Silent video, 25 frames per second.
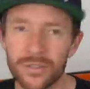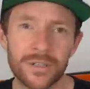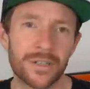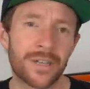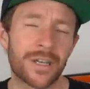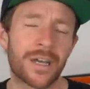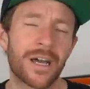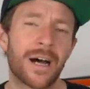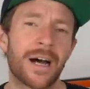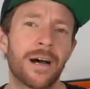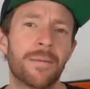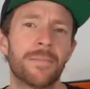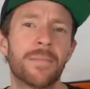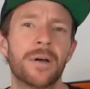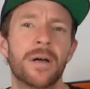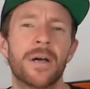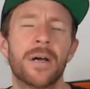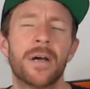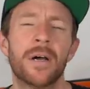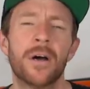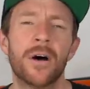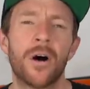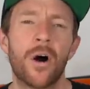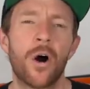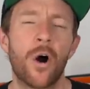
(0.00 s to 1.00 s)
that come
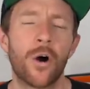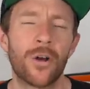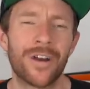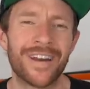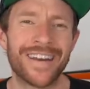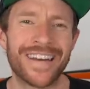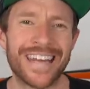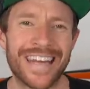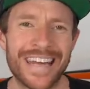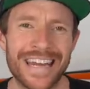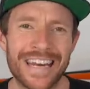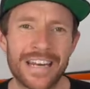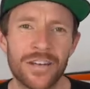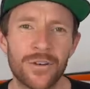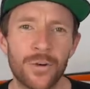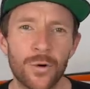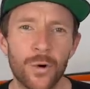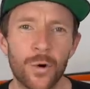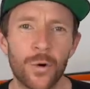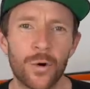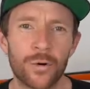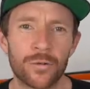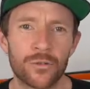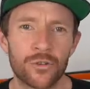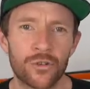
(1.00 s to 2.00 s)
on an
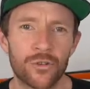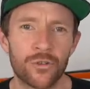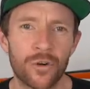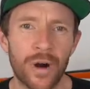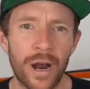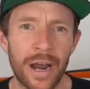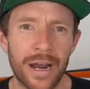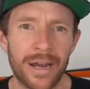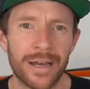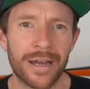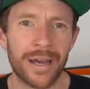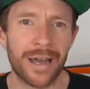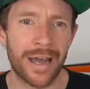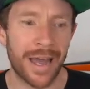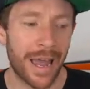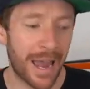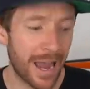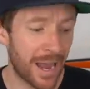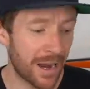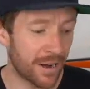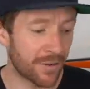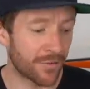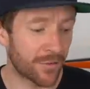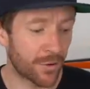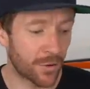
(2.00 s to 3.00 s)
indoor trainer,
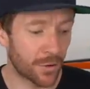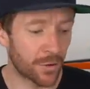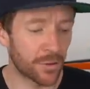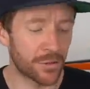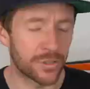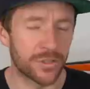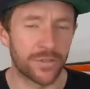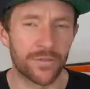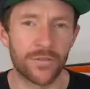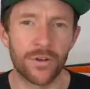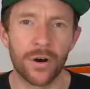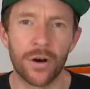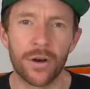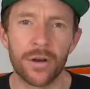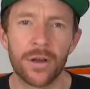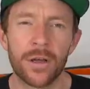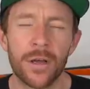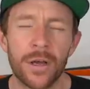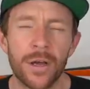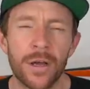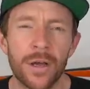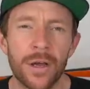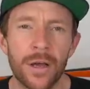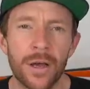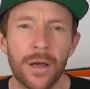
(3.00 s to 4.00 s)
and of course you've got
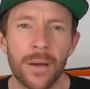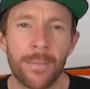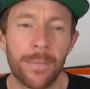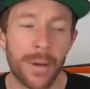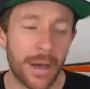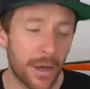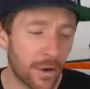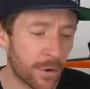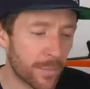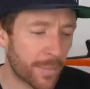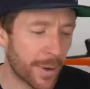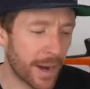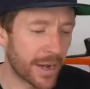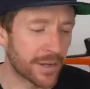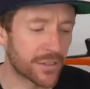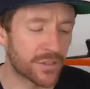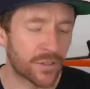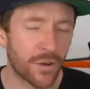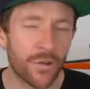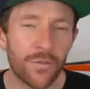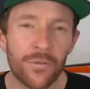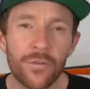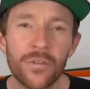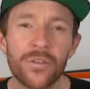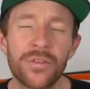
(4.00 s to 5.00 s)
pedal base.
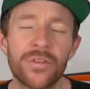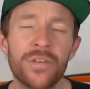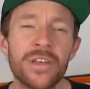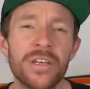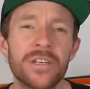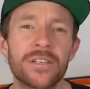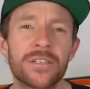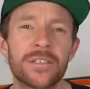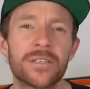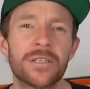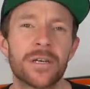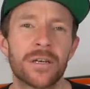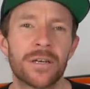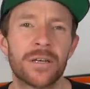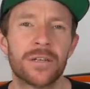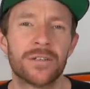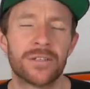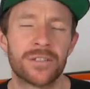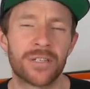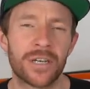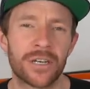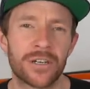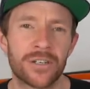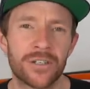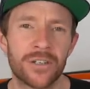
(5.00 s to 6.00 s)
So for this
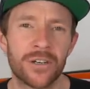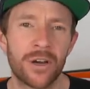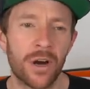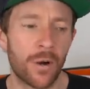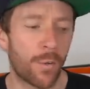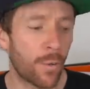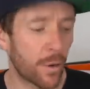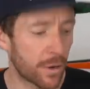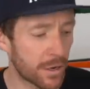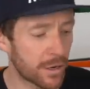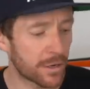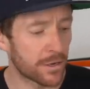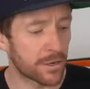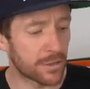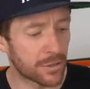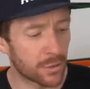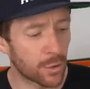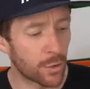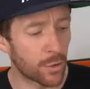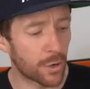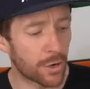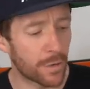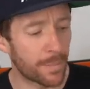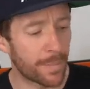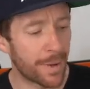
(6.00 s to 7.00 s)
section, I wanted to
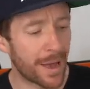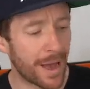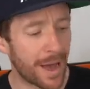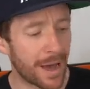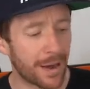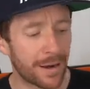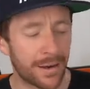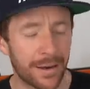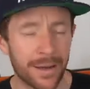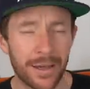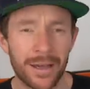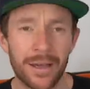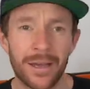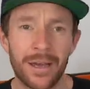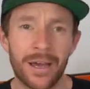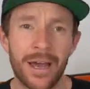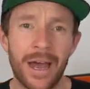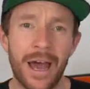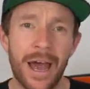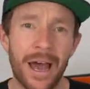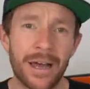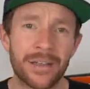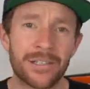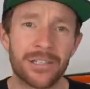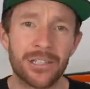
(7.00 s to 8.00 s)
talk about
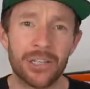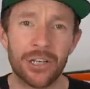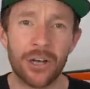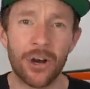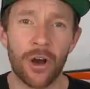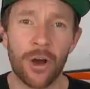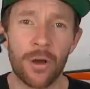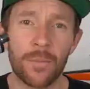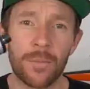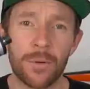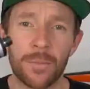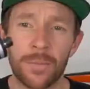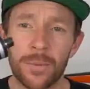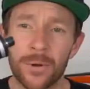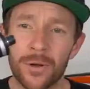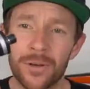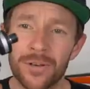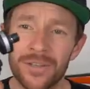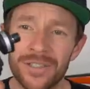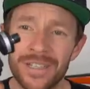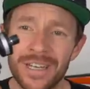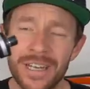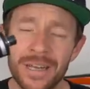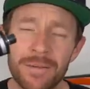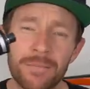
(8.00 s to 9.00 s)
Assioma
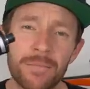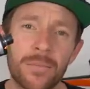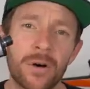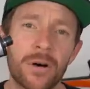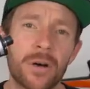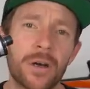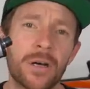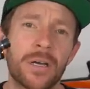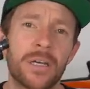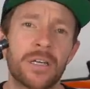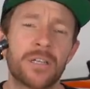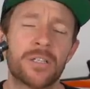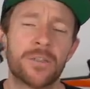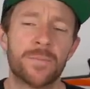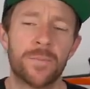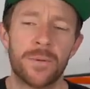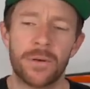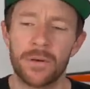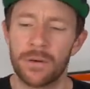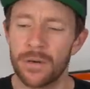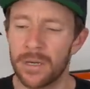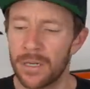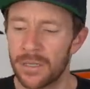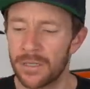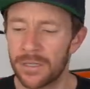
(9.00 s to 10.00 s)
because in my
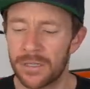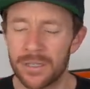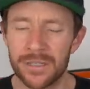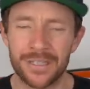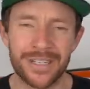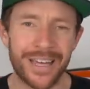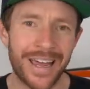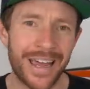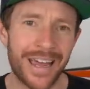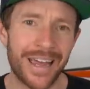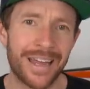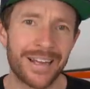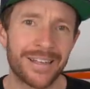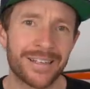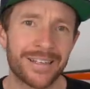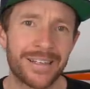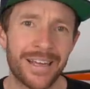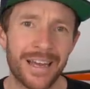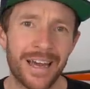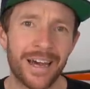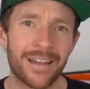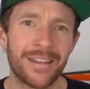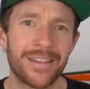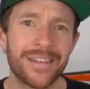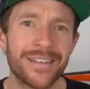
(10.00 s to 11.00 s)
experiences, hands
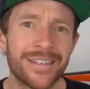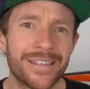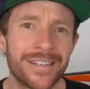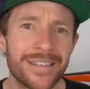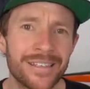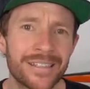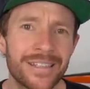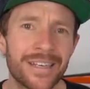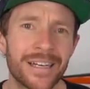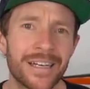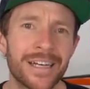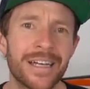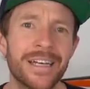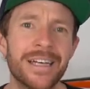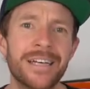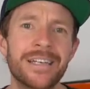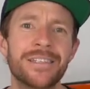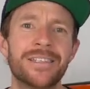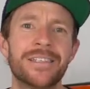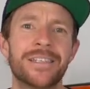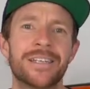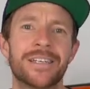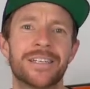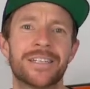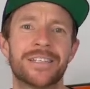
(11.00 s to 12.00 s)
down, this is the
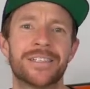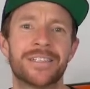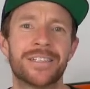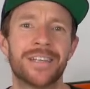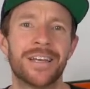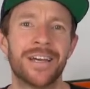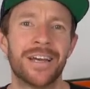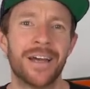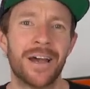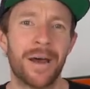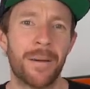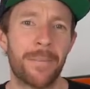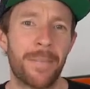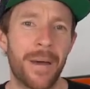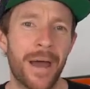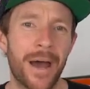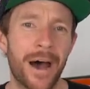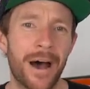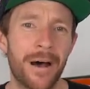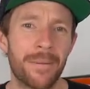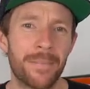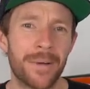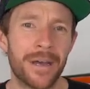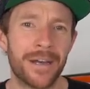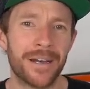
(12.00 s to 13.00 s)
easiest
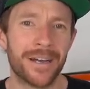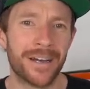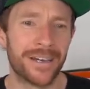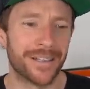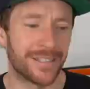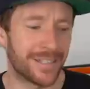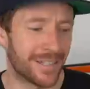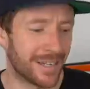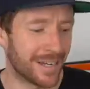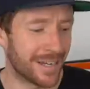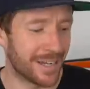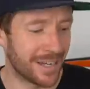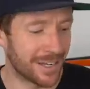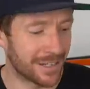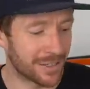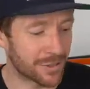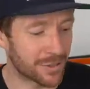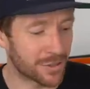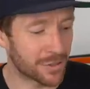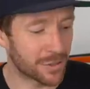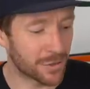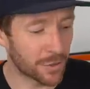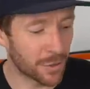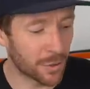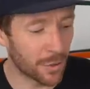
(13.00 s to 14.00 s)
power meter to
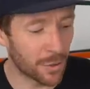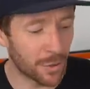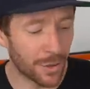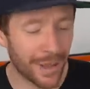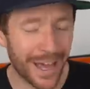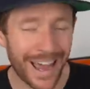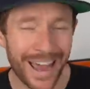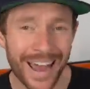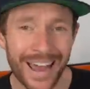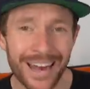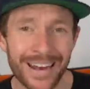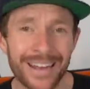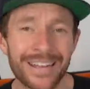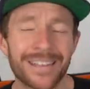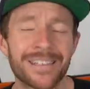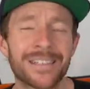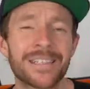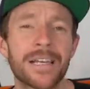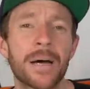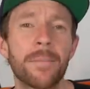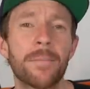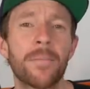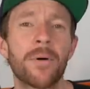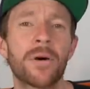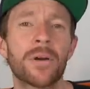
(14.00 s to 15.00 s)
install. And as
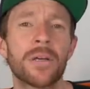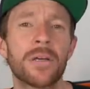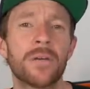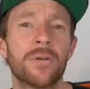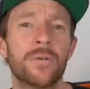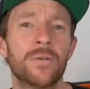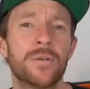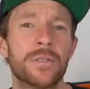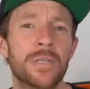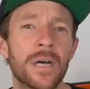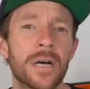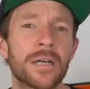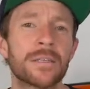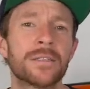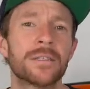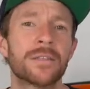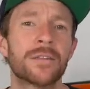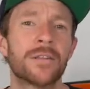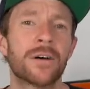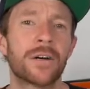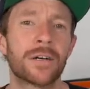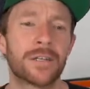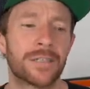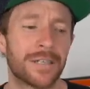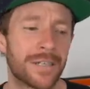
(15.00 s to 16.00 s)
somebody who doesn't
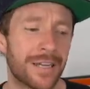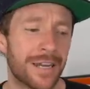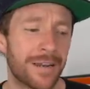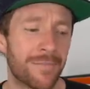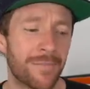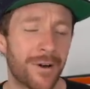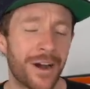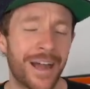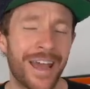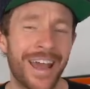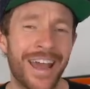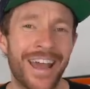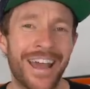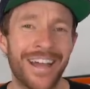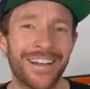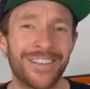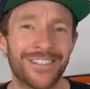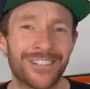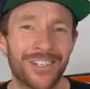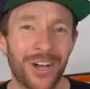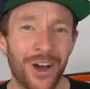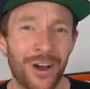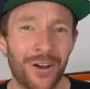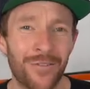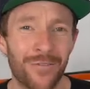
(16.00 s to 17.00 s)
like to get my
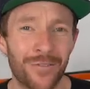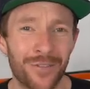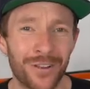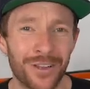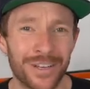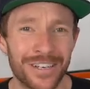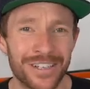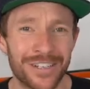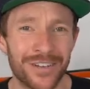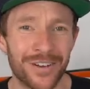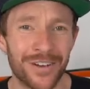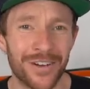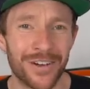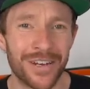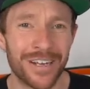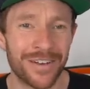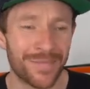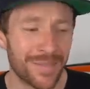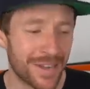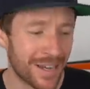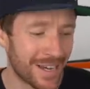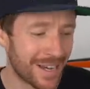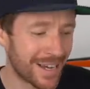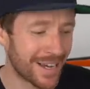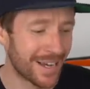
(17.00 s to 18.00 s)
hands overly dirty,
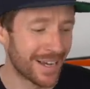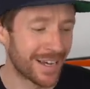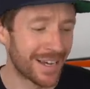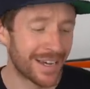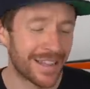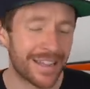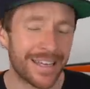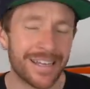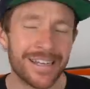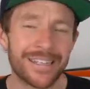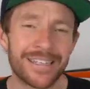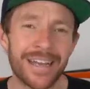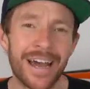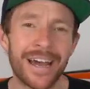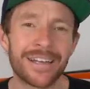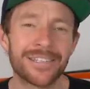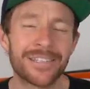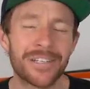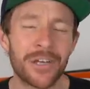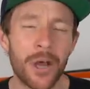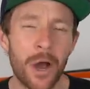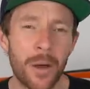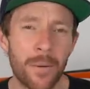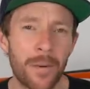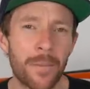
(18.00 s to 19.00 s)
these
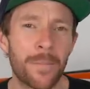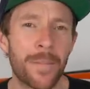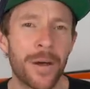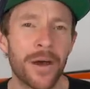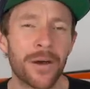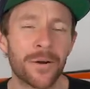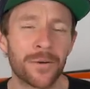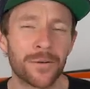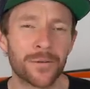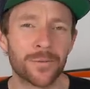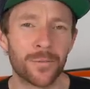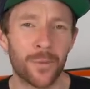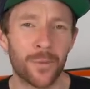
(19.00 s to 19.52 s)
Assioma pedals